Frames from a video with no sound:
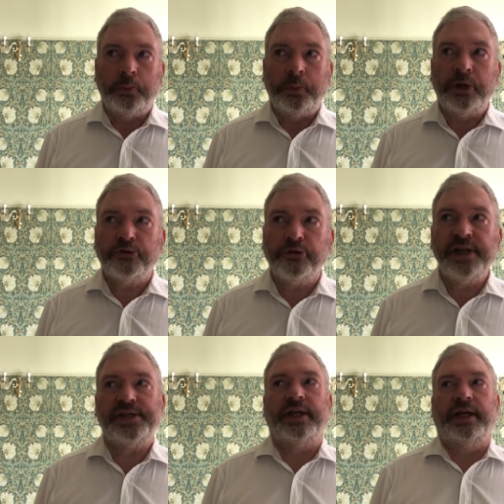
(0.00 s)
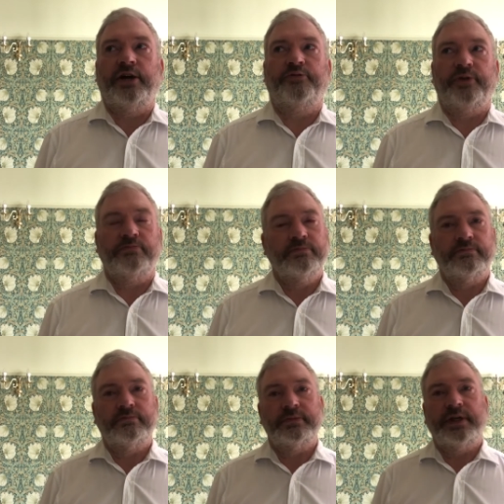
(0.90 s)
Increasingly
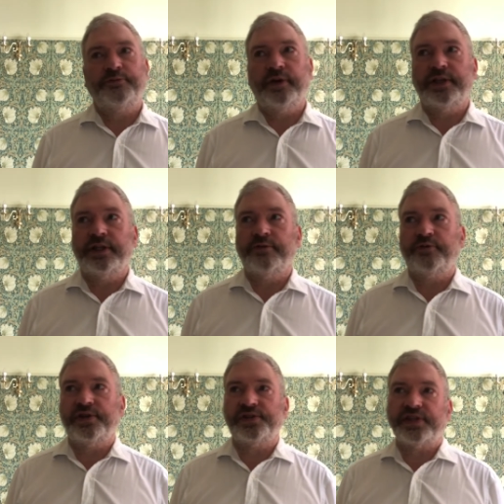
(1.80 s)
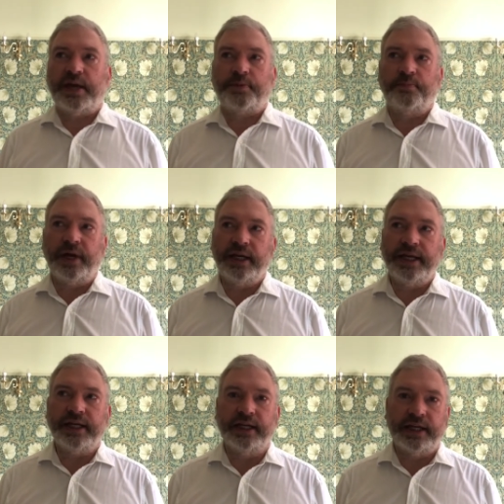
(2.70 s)
often, I find that the first step in my
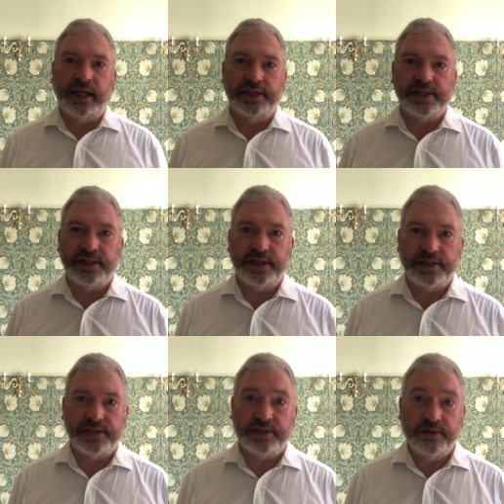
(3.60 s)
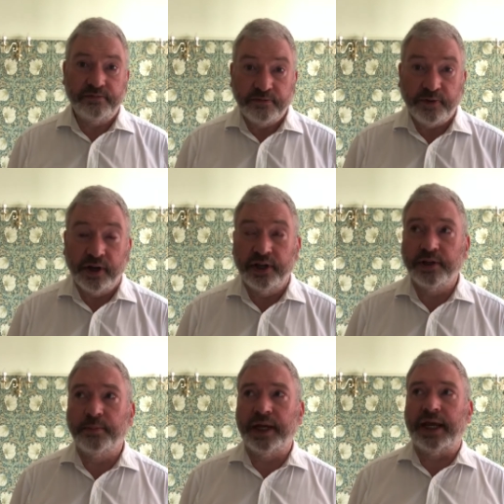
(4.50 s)
legal analysis is to follow
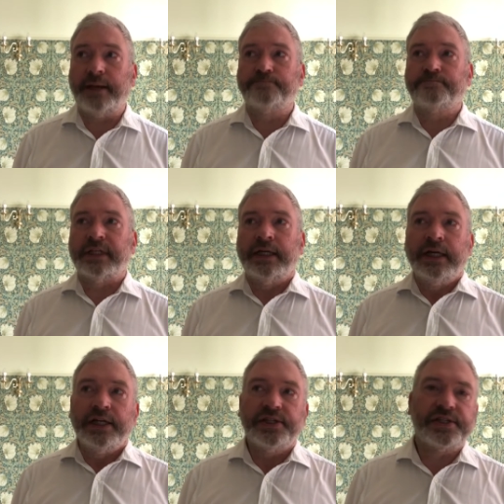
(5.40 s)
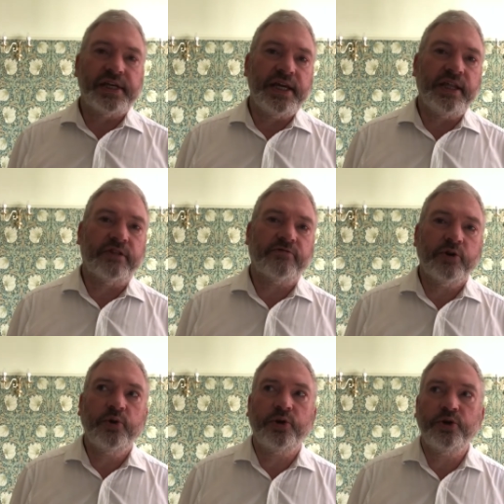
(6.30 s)
the money, to see
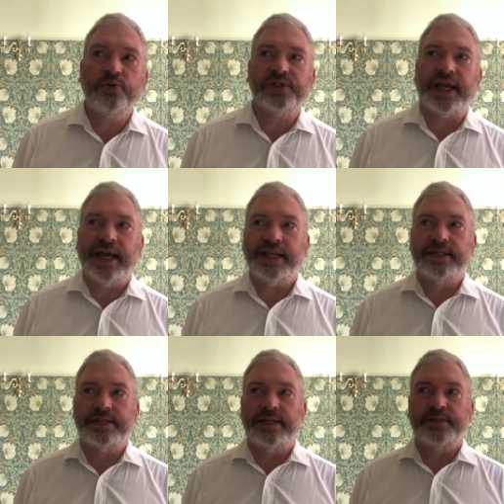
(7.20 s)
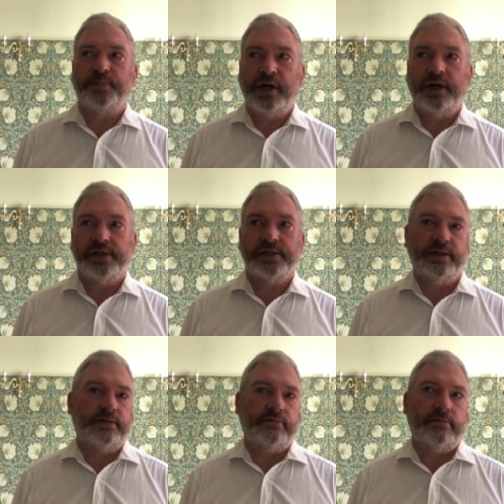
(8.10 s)
through whose hands it's
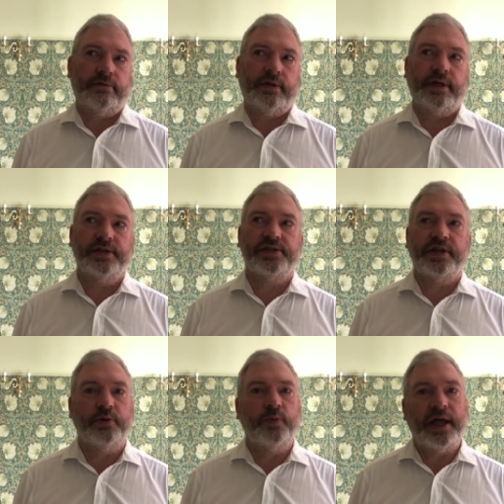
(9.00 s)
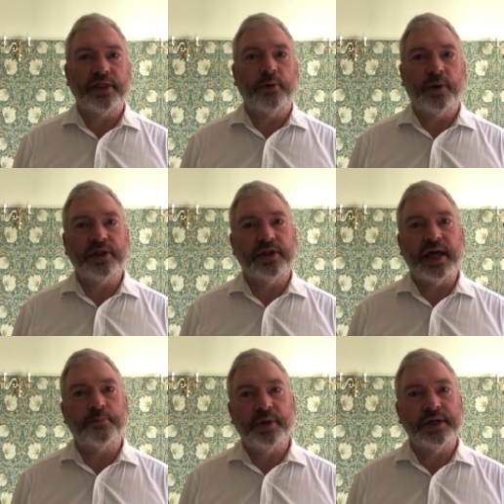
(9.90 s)
passed, and consider whether
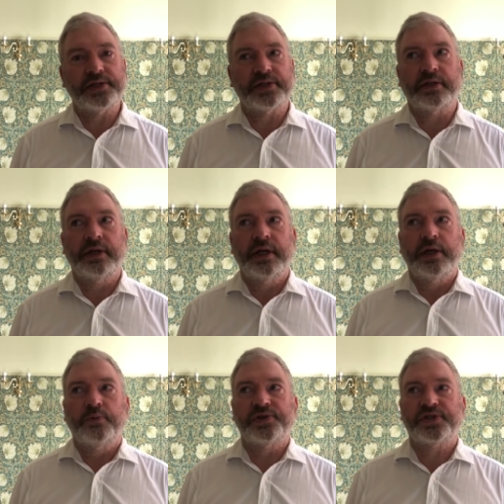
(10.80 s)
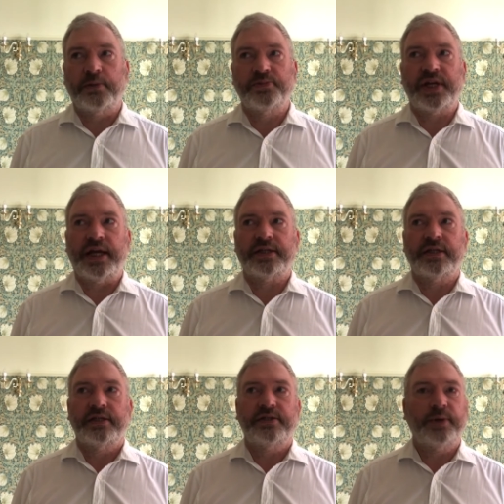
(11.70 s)
that person was
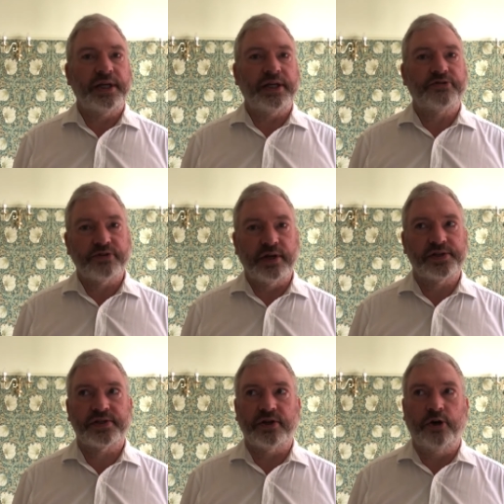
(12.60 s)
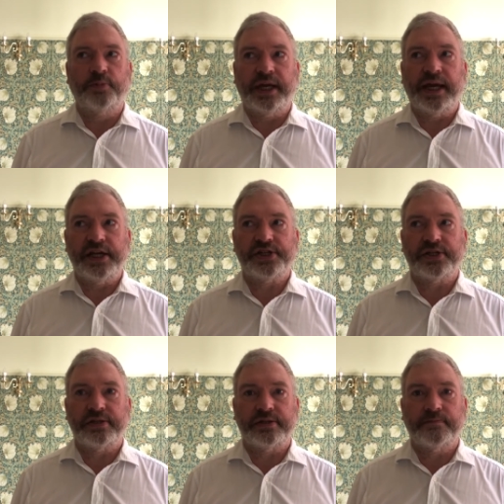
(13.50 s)
subject to any trust
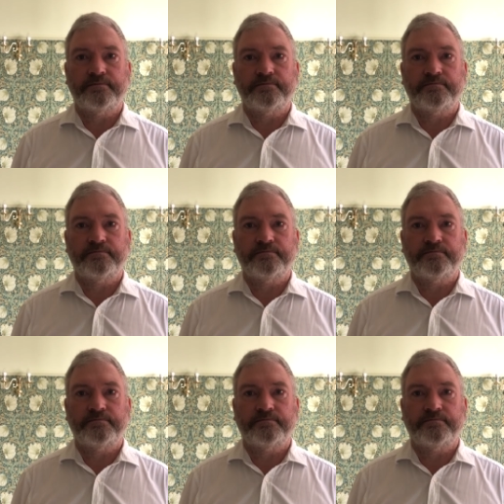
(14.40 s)
obligations.